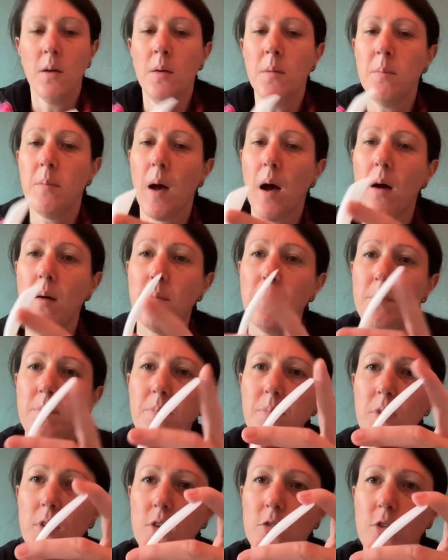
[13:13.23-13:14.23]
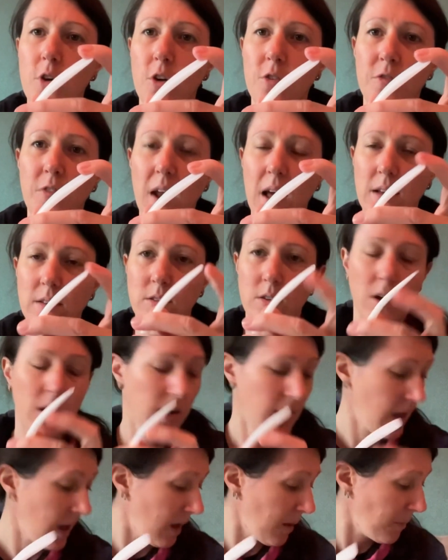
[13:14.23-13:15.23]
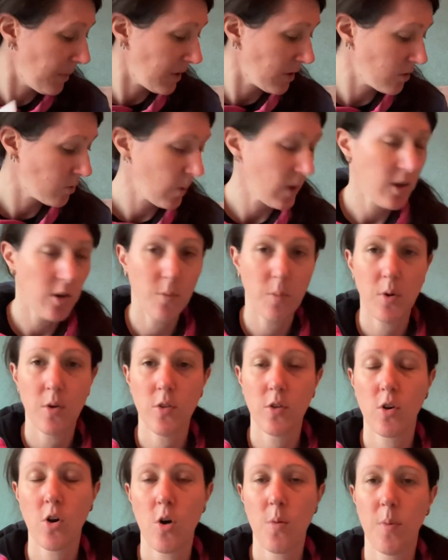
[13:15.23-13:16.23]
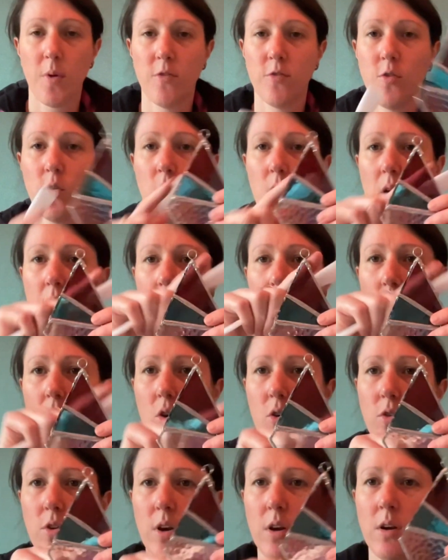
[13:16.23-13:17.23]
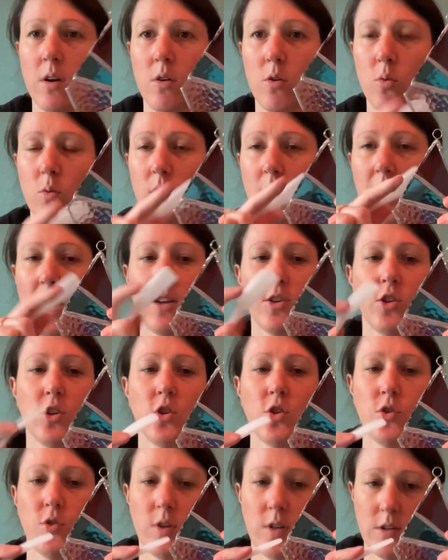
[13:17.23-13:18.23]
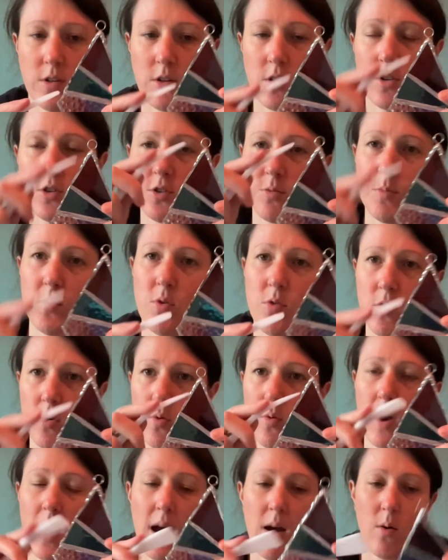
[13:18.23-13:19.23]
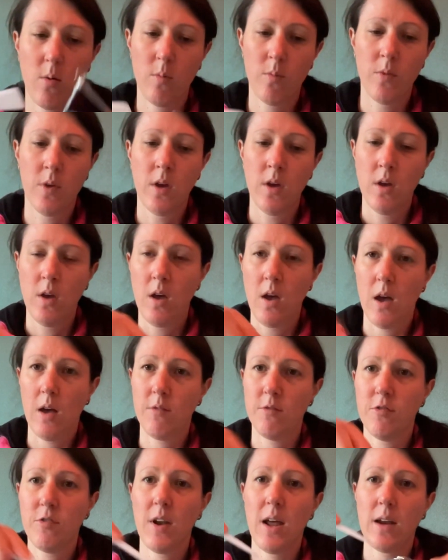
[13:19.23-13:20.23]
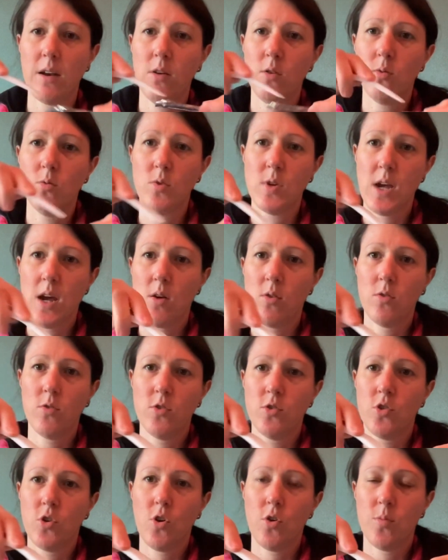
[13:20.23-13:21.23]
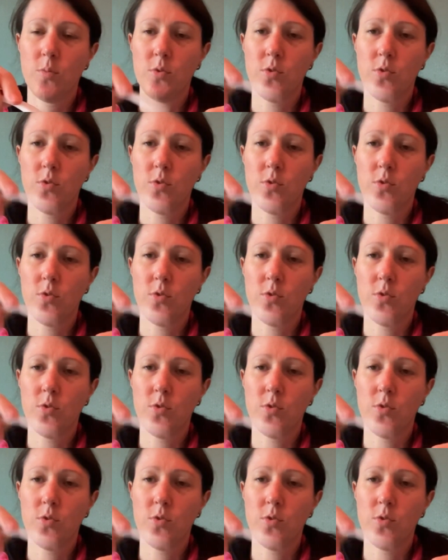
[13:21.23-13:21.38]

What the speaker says: But you've got a flat side here because when you put the copper foil on all the edges, you need to smooth it all out and flatten it all down on the top.